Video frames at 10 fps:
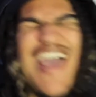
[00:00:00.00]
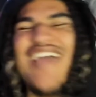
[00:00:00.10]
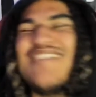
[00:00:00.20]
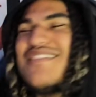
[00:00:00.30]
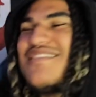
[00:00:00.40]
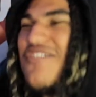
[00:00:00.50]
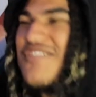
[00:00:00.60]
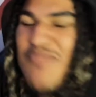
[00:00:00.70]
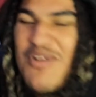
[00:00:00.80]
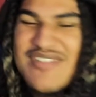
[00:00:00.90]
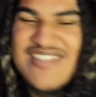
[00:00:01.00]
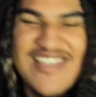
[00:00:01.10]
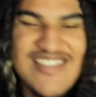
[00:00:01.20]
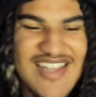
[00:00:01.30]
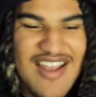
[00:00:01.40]
I just noticed bro was
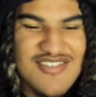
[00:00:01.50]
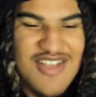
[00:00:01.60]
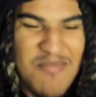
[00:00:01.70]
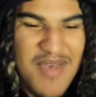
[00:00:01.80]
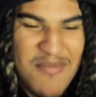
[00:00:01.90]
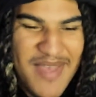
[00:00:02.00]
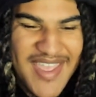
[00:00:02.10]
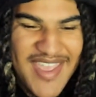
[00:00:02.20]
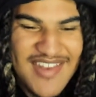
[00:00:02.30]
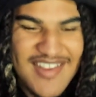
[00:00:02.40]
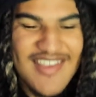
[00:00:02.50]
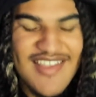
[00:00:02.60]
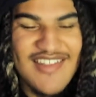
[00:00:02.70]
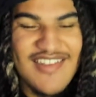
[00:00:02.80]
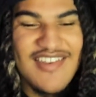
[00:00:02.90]
dissing. I was all bob my head.
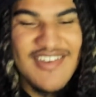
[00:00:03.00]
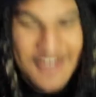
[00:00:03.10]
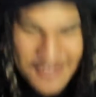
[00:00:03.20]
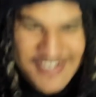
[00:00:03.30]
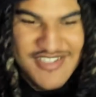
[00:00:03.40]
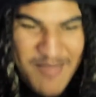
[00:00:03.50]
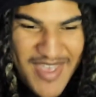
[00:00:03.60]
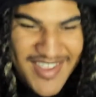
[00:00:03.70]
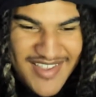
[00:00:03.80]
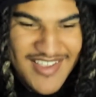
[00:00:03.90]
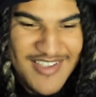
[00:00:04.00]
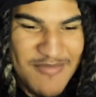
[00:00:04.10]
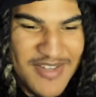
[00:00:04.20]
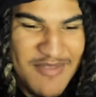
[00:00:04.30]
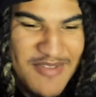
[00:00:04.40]
No disrespect,
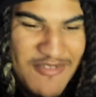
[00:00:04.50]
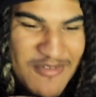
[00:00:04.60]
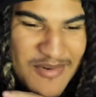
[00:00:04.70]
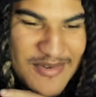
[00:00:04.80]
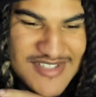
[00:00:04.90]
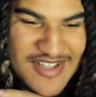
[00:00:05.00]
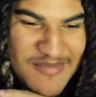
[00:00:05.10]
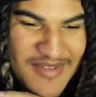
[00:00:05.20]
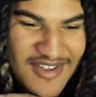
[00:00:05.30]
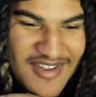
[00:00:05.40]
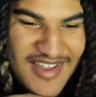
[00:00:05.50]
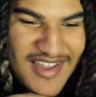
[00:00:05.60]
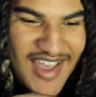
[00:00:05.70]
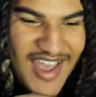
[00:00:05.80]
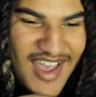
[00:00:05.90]
but let me hear what bro was talking about.
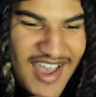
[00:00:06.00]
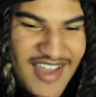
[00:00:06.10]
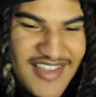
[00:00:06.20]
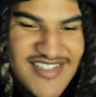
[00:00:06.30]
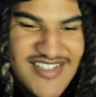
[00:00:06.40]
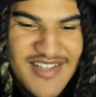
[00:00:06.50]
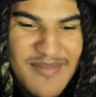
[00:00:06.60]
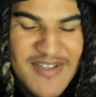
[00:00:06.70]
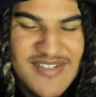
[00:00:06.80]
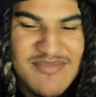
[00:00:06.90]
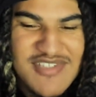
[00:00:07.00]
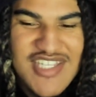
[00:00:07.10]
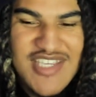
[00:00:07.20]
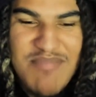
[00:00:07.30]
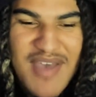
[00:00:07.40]
He said something about some
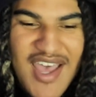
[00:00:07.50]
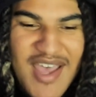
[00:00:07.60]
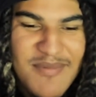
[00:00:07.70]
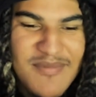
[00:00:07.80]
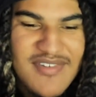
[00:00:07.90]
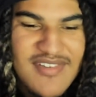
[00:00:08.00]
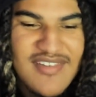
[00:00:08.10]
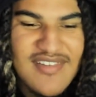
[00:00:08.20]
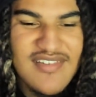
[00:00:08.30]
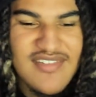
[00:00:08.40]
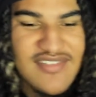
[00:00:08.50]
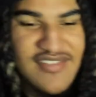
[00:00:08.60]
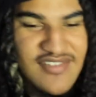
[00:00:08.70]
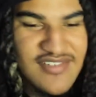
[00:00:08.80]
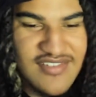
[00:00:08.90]
G pop. Oh, G pop, they
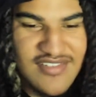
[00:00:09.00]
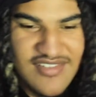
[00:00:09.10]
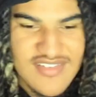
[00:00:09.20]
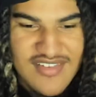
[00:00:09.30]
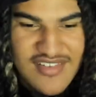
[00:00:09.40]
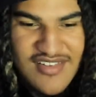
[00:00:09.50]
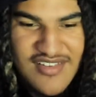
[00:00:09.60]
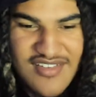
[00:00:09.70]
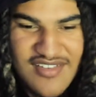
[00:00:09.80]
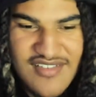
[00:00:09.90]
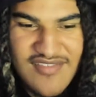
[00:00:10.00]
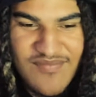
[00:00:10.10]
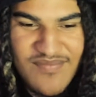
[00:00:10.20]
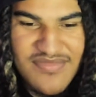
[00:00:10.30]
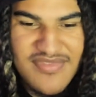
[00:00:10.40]
send him to the moon. Like shot M
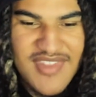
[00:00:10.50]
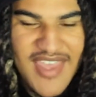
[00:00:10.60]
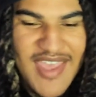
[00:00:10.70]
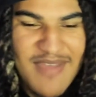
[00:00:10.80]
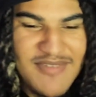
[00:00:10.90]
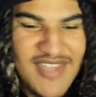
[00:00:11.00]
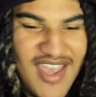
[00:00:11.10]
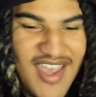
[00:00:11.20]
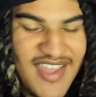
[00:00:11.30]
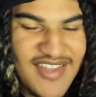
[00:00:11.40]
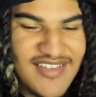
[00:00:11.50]
dot. they put him. M dot.